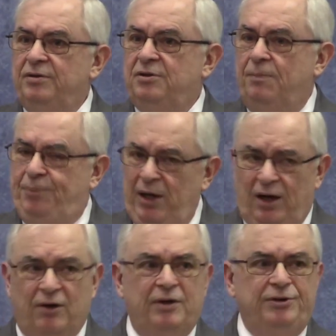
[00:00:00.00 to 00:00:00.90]
The
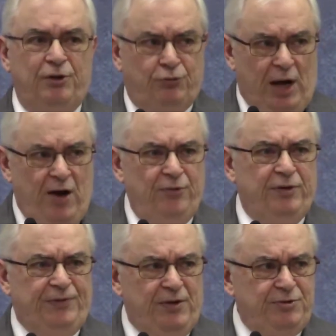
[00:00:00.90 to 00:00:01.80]
pillar and the ground, the
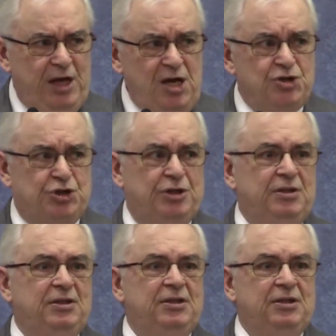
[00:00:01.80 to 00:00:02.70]
foundation
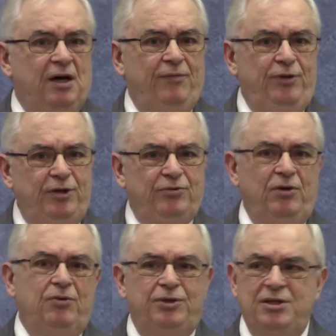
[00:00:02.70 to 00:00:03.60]
of the
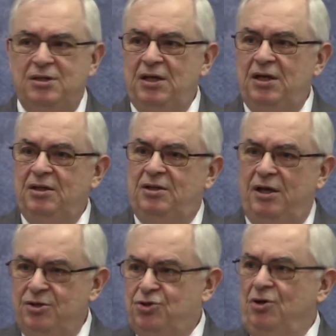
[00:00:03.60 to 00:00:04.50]
truth is
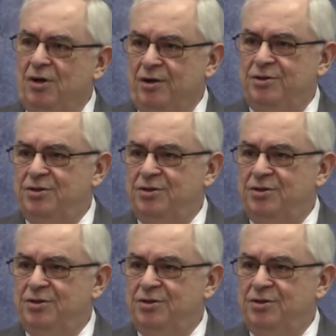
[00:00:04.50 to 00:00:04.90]
the church.